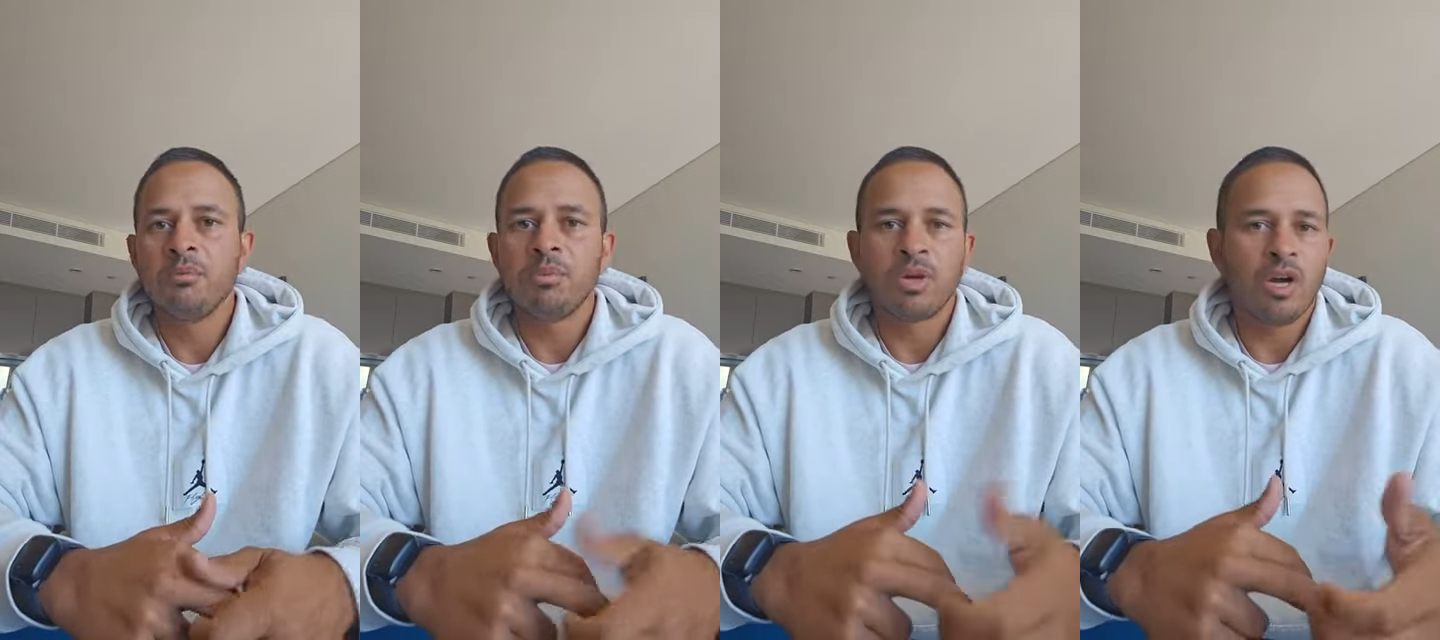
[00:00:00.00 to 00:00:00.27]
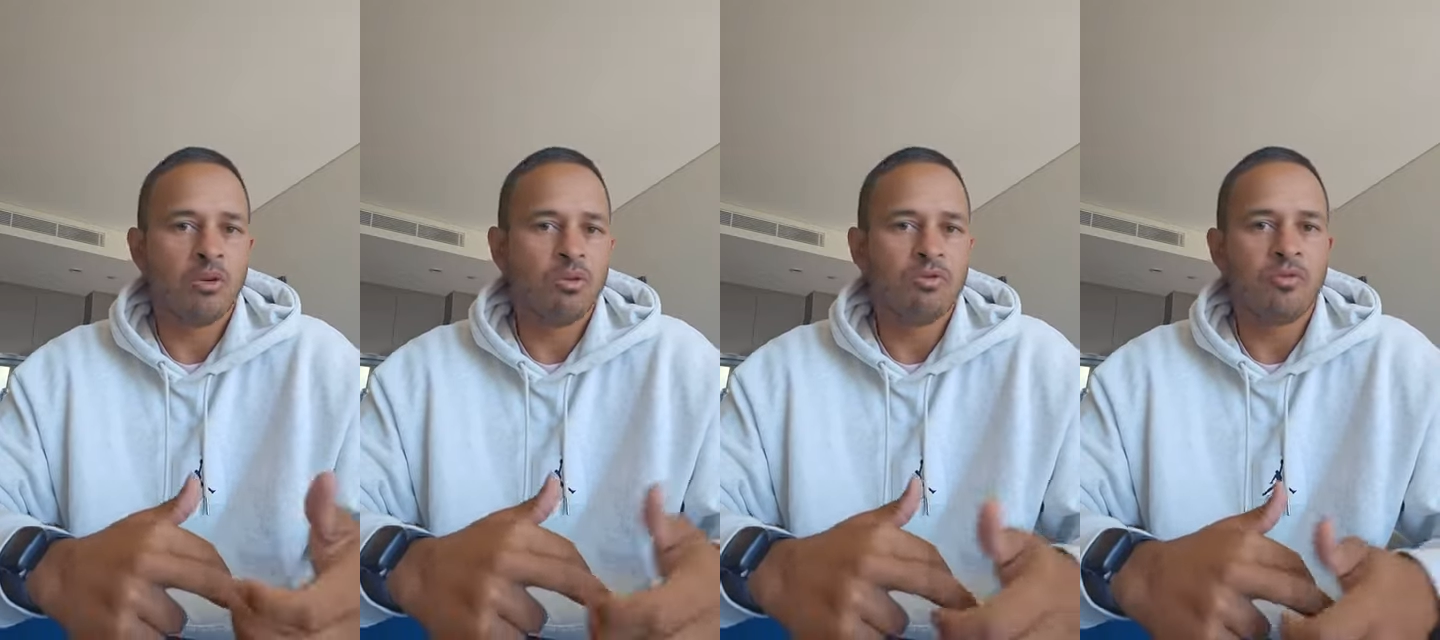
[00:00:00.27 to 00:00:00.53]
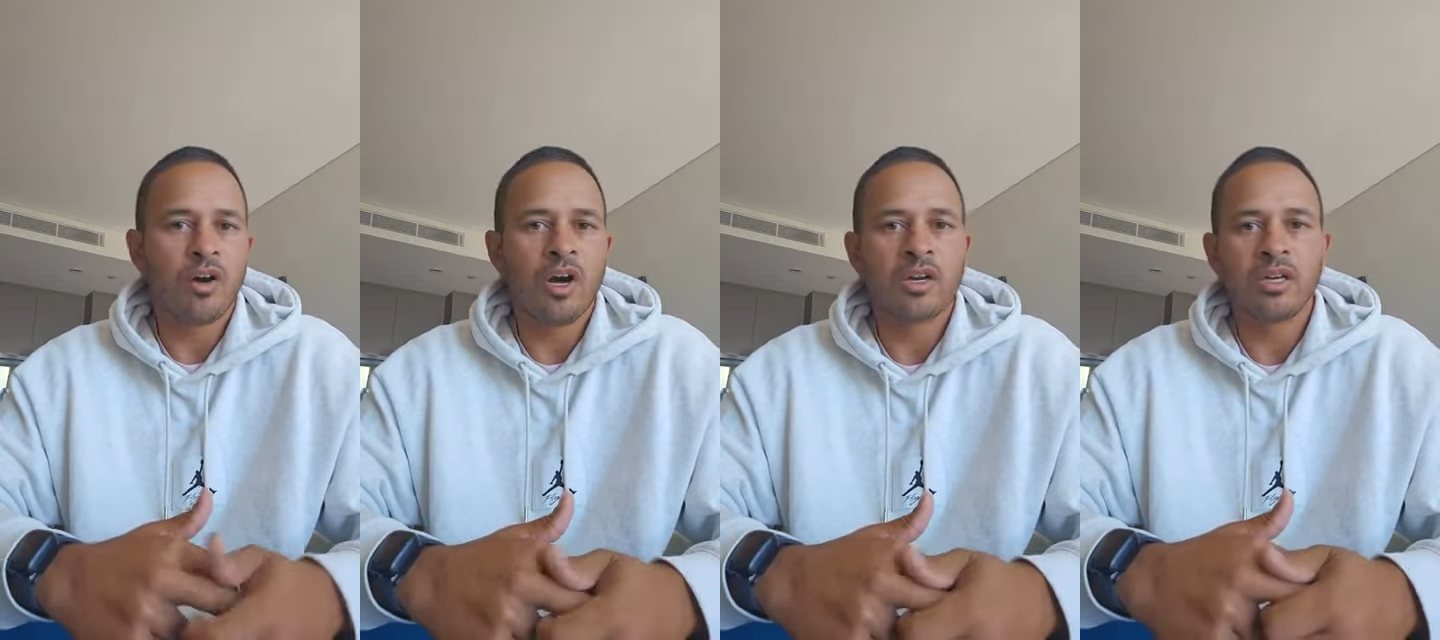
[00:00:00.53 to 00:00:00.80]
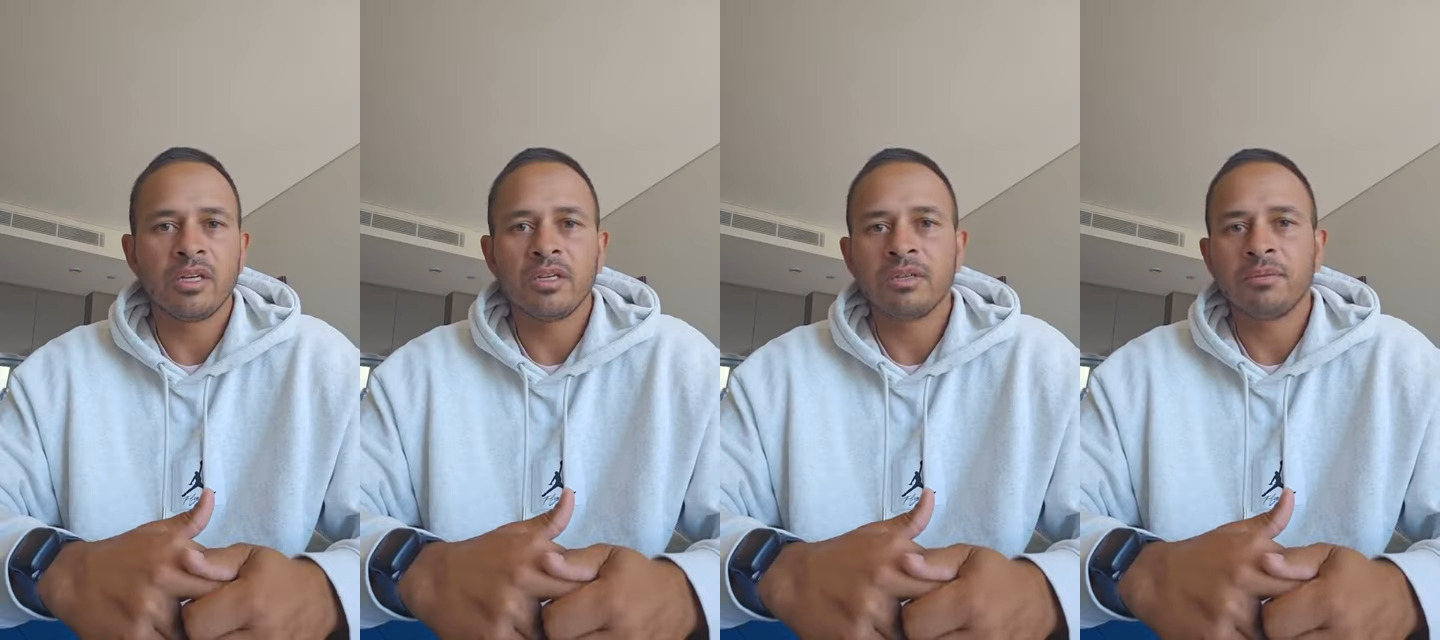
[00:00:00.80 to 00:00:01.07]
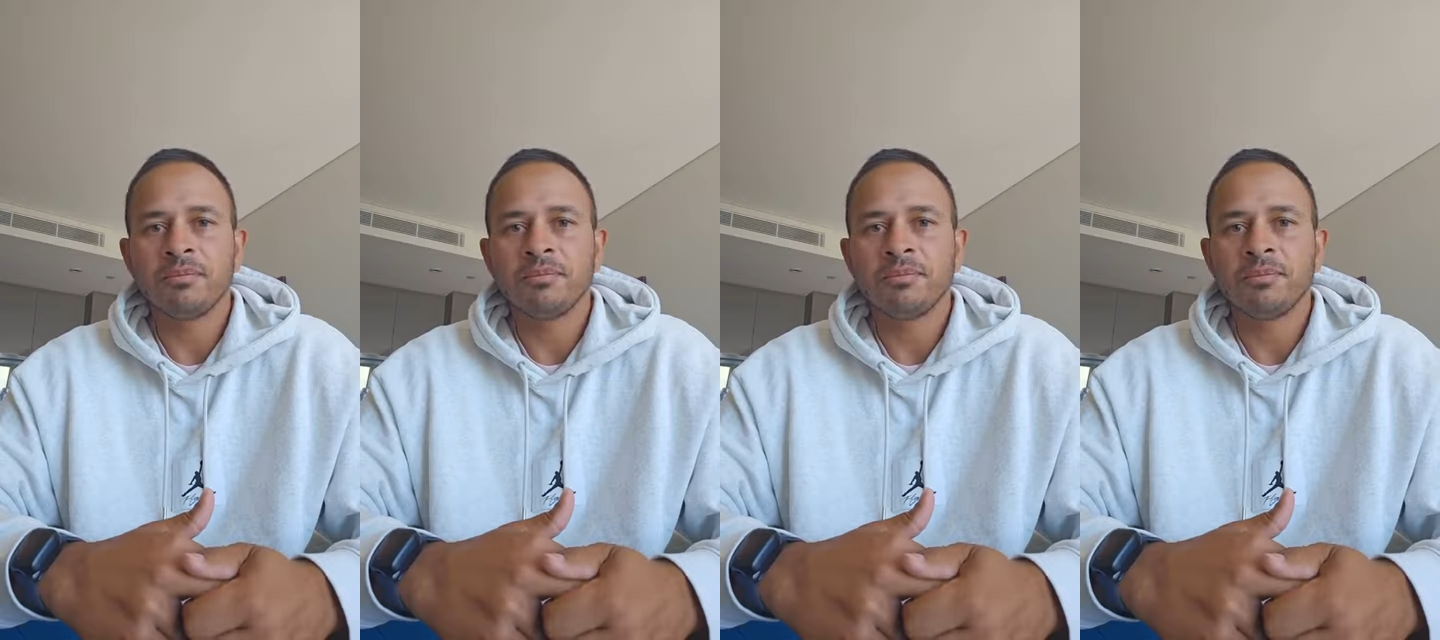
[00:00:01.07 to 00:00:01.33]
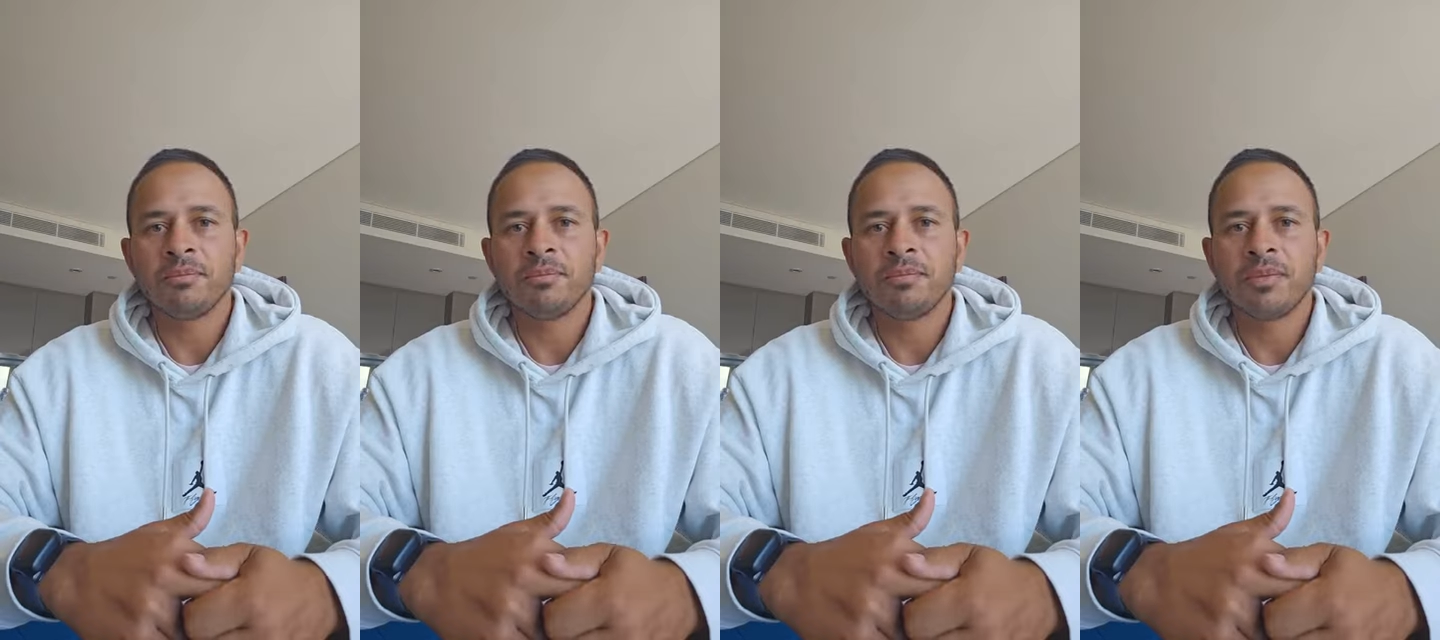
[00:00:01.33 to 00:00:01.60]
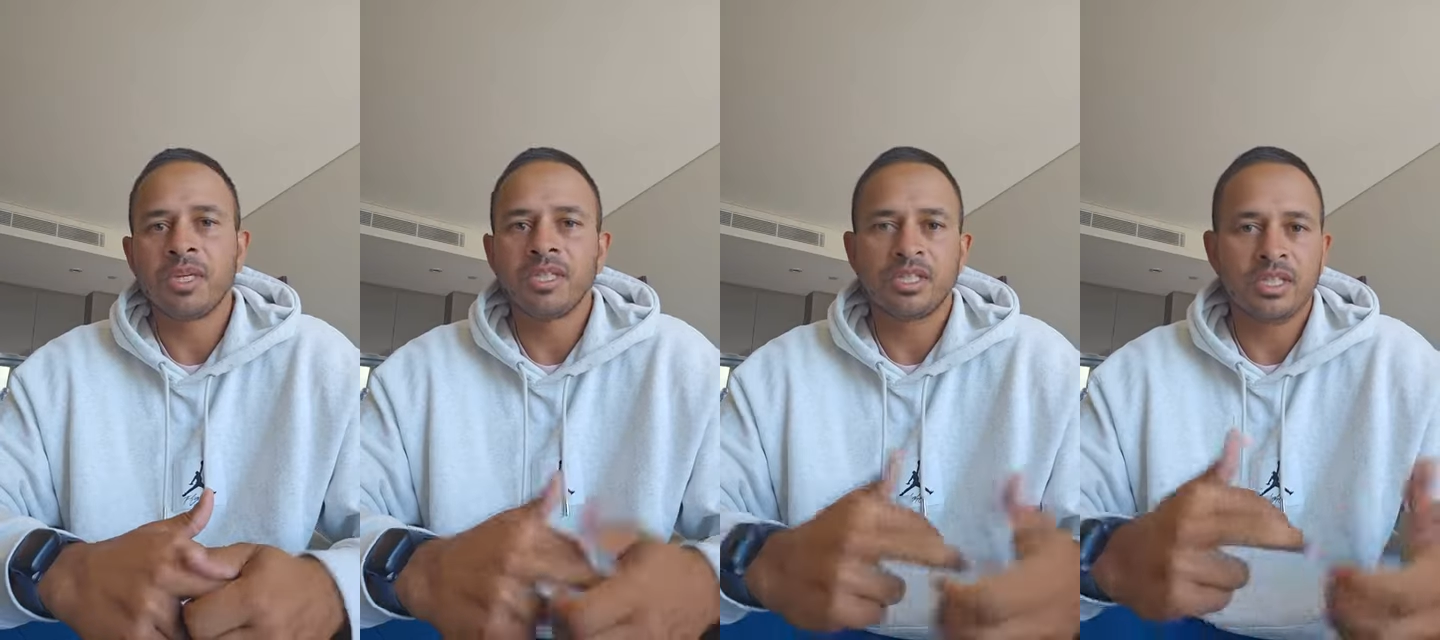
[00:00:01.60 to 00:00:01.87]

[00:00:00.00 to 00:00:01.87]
but I will fight it and